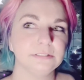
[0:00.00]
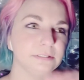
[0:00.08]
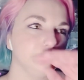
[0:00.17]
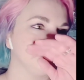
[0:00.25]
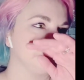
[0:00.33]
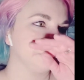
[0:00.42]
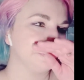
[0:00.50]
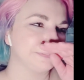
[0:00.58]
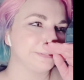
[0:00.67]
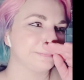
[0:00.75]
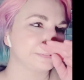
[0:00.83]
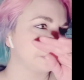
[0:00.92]
It
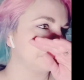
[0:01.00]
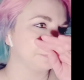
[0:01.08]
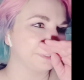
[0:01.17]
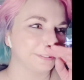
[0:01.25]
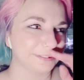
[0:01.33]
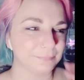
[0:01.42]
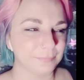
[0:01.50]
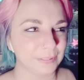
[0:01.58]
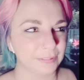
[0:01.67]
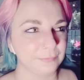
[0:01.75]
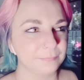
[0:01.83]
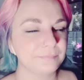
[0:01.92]
seems kind of weird, but